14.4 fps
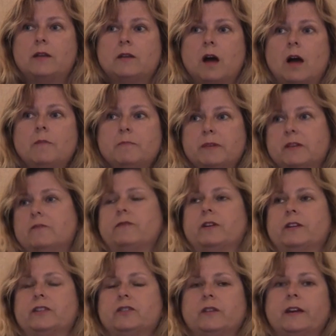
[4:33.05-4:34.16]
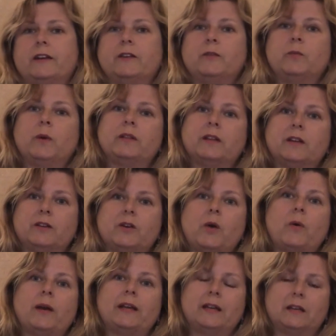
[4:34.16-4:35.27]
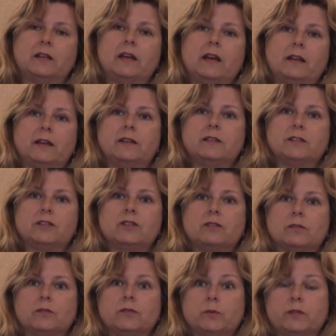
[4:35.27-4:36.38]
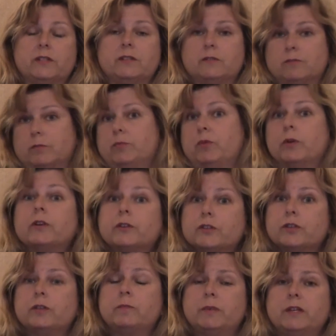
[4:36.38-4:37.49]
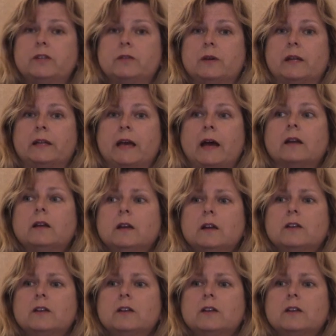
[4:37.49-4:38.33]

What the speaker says: not being frustrated when they're going and getting additional sources. Reporters should be doing that.